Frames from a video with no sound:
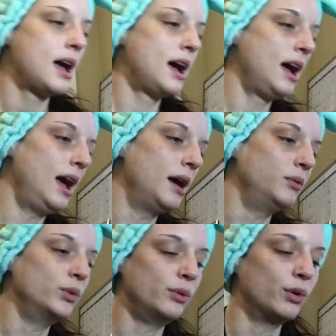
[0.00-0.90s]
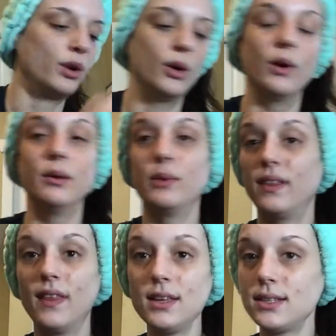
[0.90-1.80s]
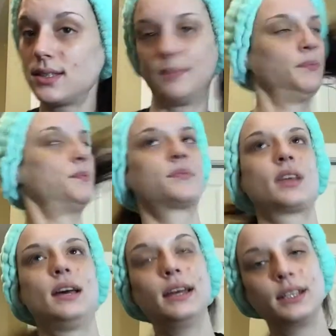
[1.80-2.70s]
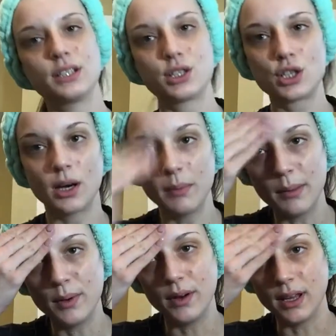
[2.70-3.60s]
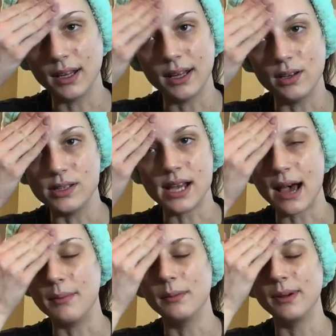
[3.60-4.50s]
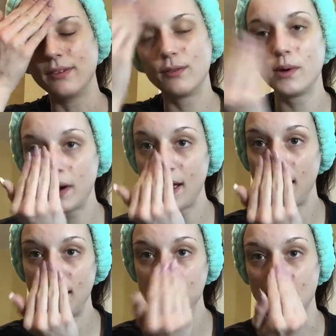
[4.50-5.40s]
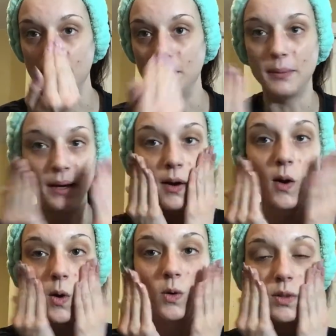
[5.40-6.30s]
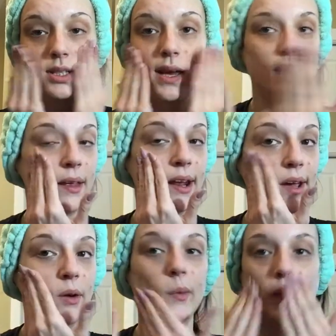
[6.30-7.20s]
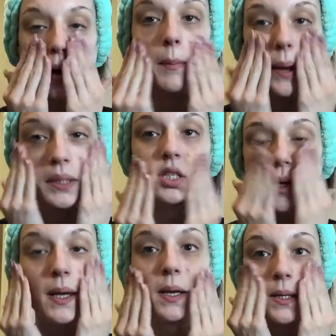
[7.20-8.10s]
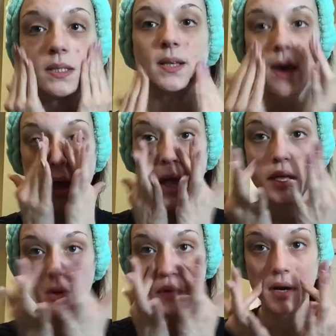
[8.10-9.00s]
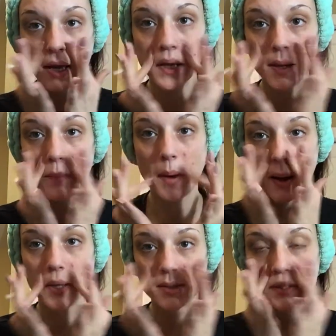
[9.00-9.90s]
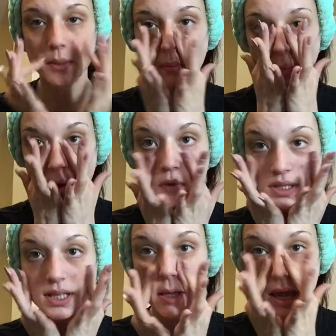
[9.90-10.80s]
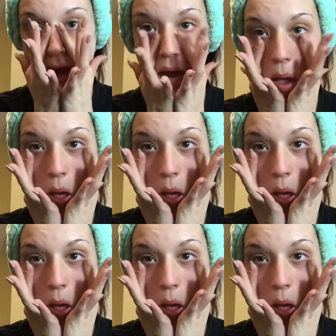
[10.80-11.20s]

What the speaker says: I'll go with this. I like to start by putting a little dab on my forehead, dab on my nose, and then I go in on my cheeks. You want to get the parts mostly